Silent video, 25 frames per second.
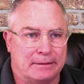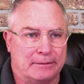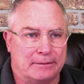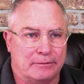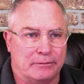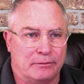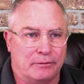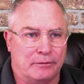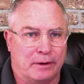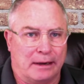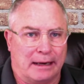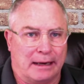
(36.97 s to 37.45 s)

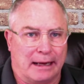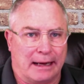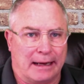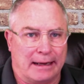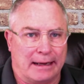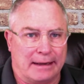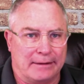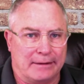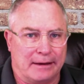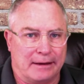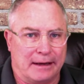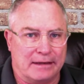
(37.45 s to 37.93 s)
when
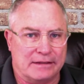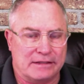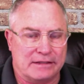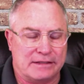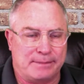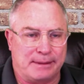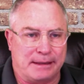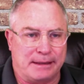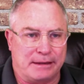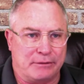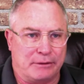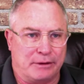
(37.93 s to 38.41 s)
I
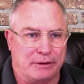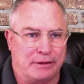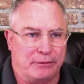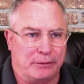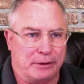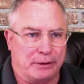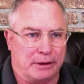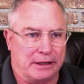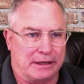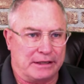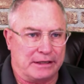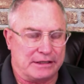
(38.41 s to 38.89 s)
speak with
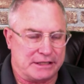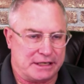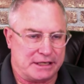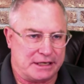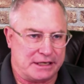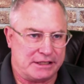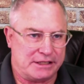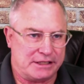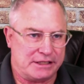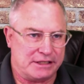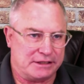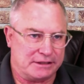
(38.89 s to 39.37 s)

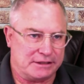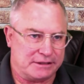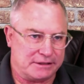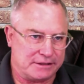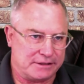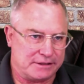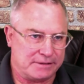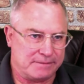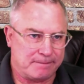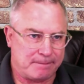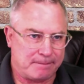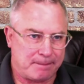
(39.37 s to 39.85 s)

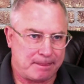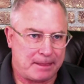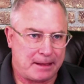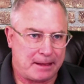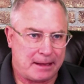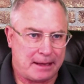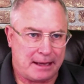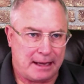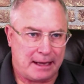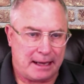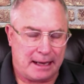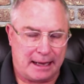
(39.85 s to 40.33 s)
organizations.
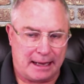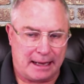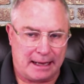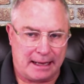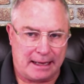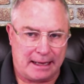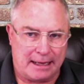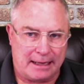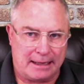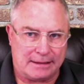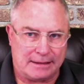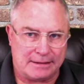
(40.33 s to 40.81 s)

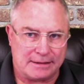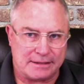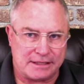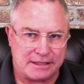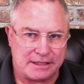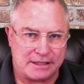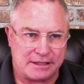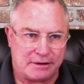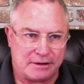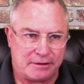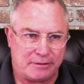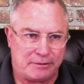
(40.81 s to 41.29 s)
And
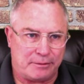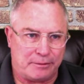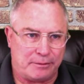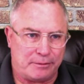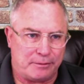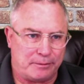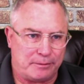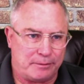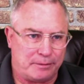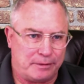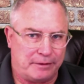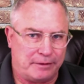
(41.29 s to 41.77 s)

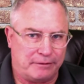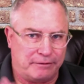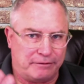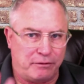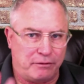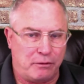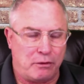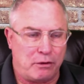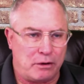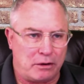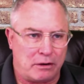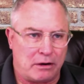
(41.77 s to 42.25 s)
so the
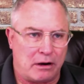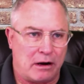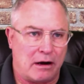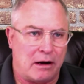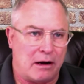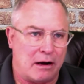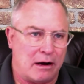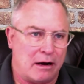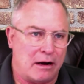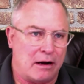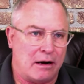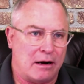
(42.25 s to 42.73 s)
4
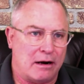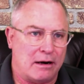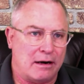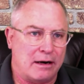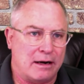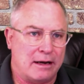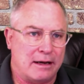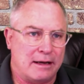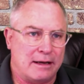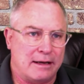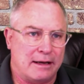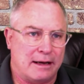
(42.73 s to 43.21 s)
are
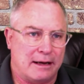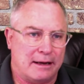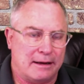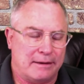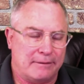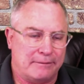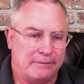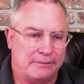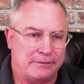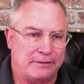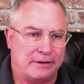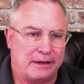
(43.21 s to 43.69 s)

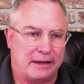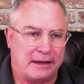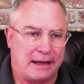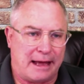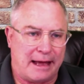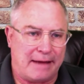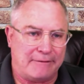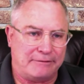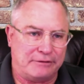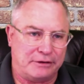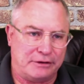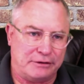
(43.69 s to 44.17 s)

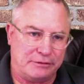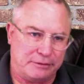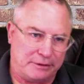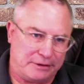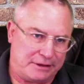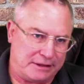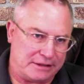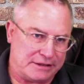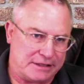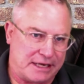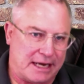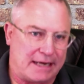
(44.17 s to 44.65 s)
have to do with
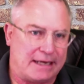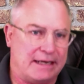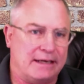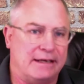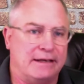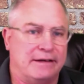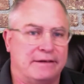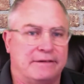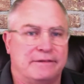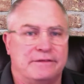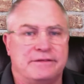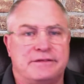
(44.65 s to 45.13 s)

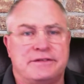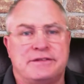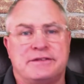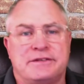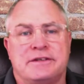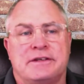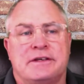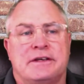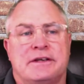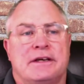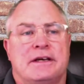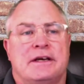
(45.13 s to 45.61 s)
executives.
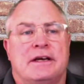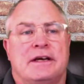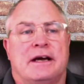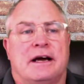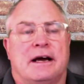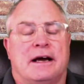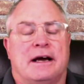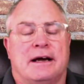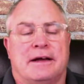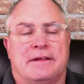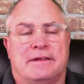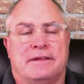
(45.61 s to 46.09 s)

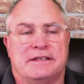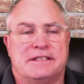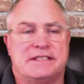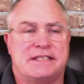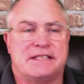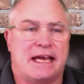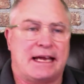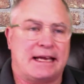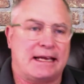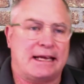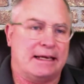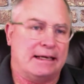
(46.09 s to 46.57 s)
The
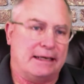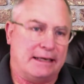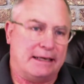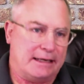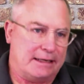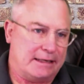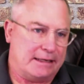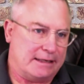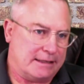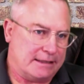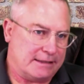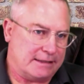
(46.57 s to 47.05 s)
second
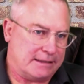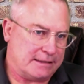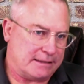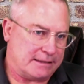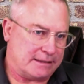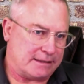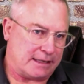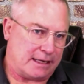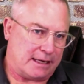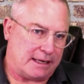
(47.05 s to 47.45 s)
is